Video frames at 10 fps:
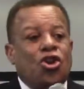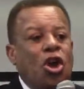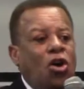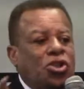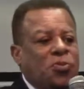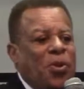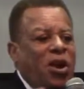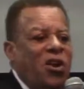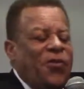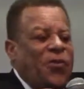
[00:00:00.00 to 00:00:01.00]
No
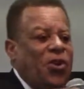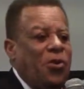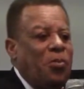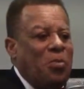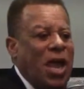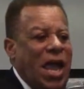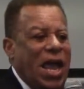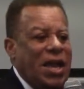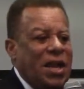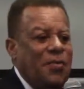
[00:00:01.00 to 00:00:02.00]
spirit-filled
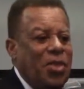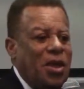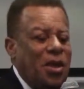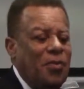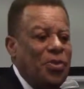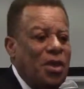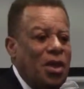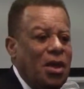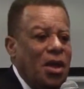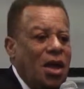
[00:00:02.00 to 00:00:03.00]
man
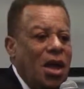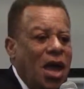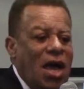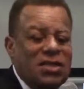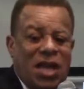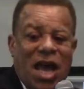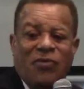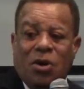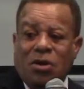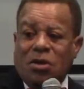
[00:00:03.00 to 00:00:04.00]
has
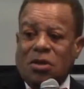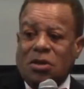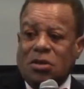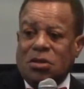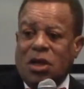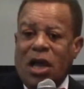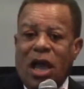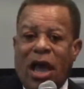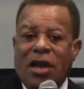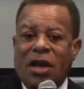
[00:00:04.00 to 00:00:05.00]
ever
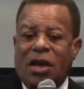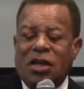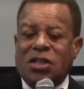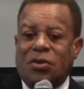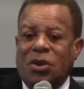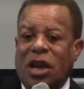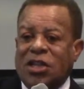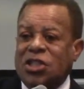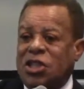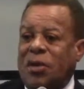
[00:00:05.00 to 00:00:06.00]
had an illicit
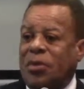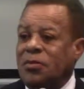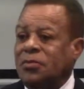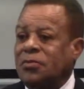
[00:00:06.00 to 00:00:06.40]
relationship.